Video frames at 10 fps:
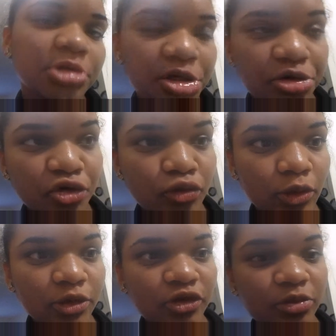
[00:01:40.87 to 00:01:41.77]
The
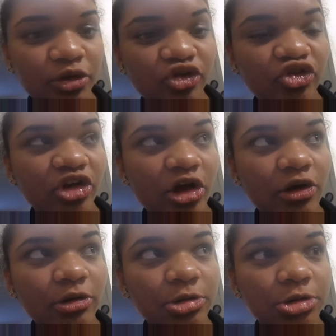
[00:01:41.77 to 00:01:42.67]
YouTuber Whispers
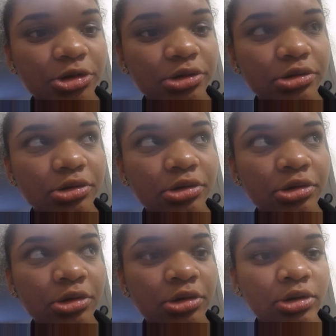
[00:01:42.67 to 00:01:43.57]
Challenge.
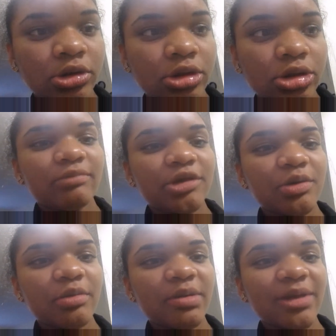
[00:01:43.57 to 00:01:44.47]
Oh, yeah. You
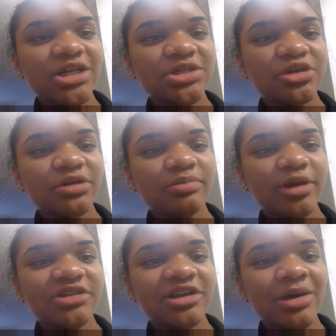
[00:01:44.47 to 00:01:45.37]
know what my next
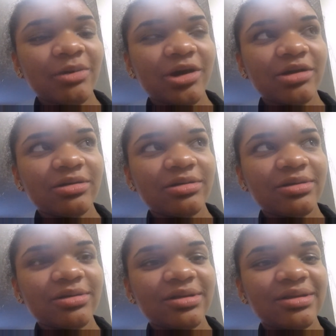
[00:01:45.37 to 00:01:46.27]
present I want?
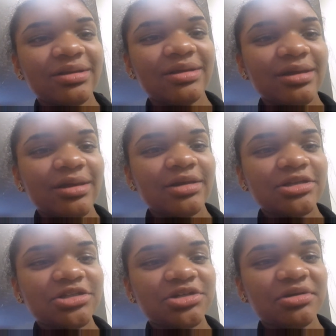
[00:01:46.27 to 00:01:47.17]
What?
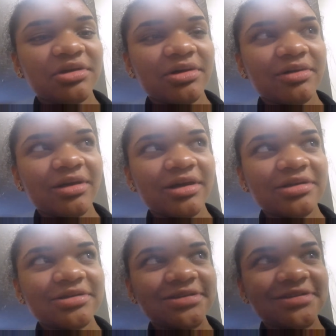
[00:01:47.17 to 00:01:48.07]
Studio
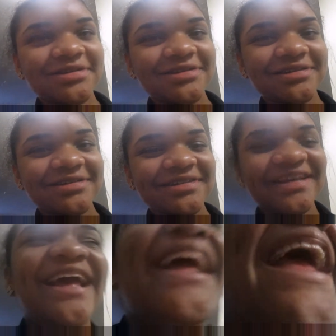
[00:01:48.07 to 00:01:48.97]
lights. Really,
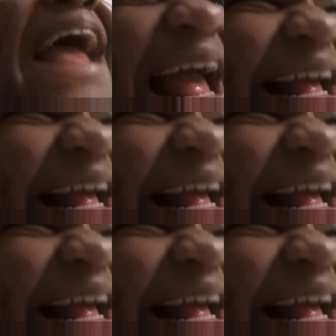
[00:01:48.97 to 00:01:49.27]
Ashleigh?